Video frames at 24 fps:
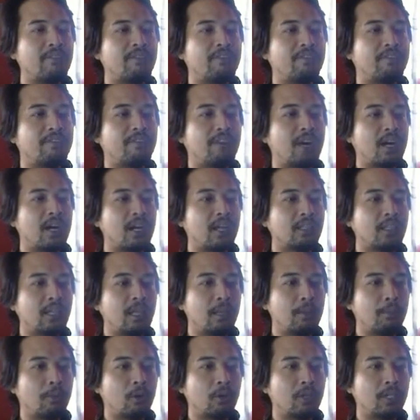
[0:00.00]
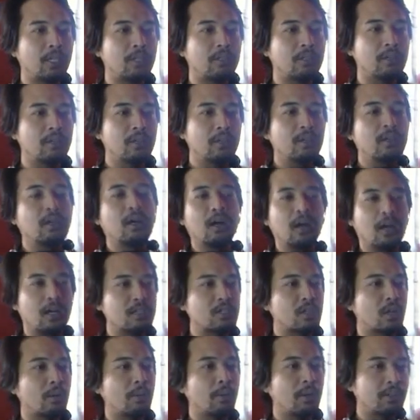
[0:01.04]
Fuck! I teleported.
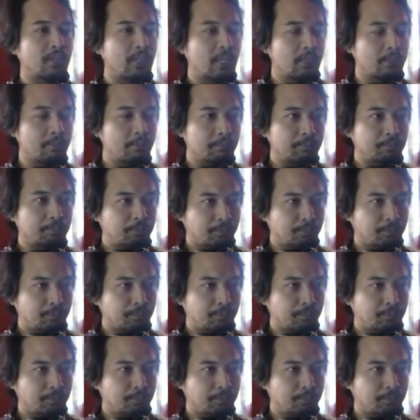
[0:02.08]
Sorry about that.